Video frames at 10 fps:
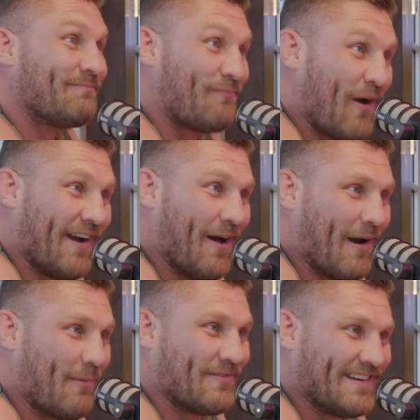Bro, I know,
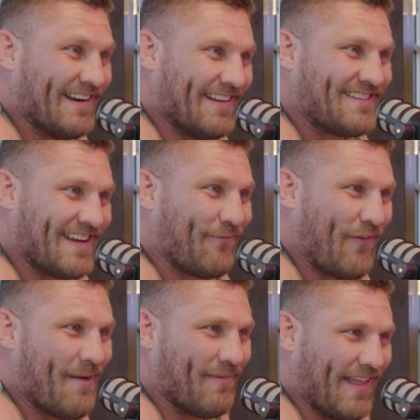and I wasn't an NSYNC
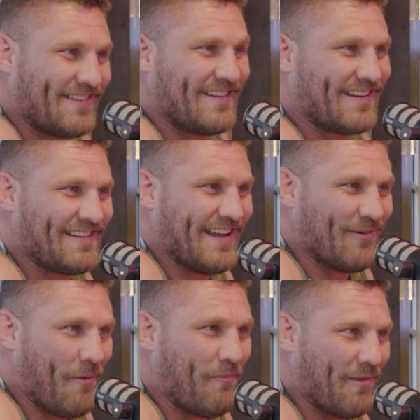fan, but like
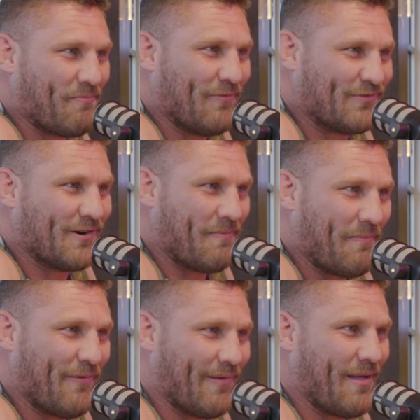16-year-old Bulletproof Troop would
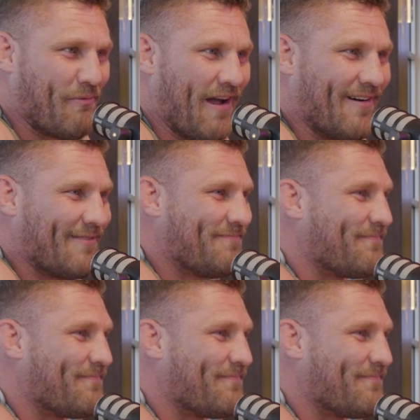be really proud.